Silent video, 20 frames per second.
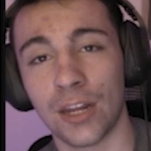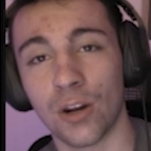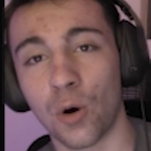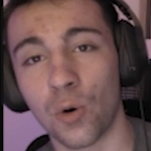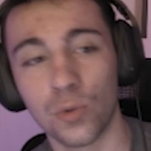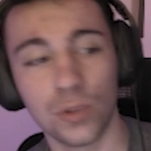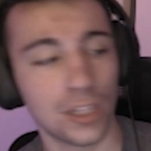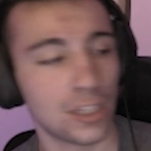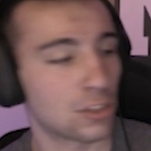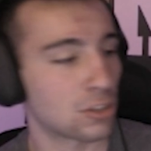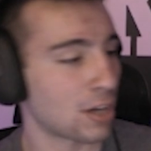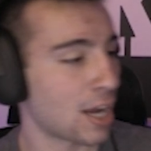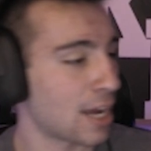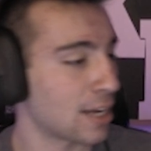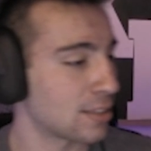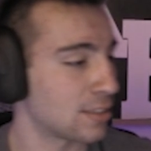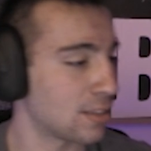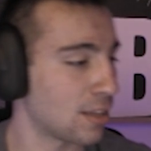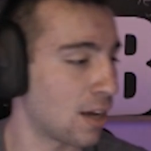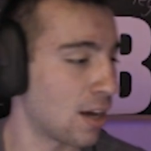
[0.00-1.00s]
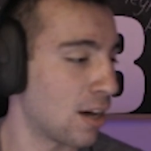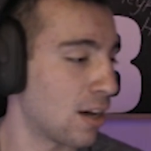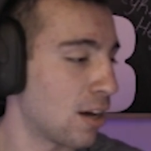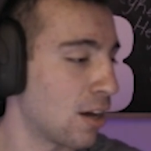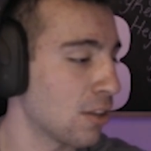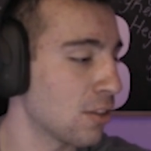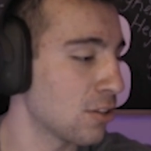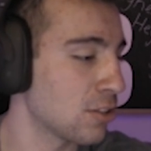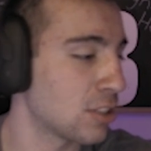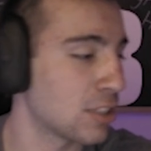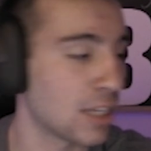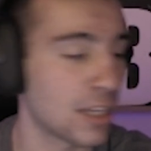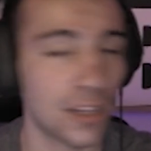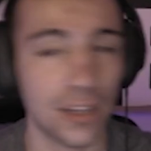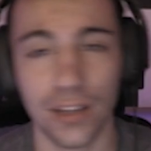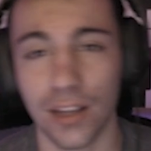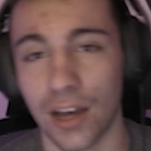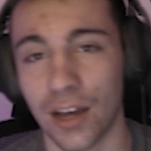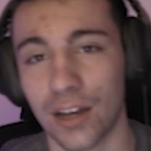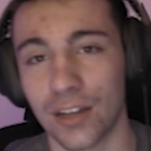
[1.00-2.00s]
It only tracks uh, other
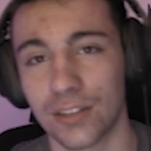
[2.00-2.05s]
shit.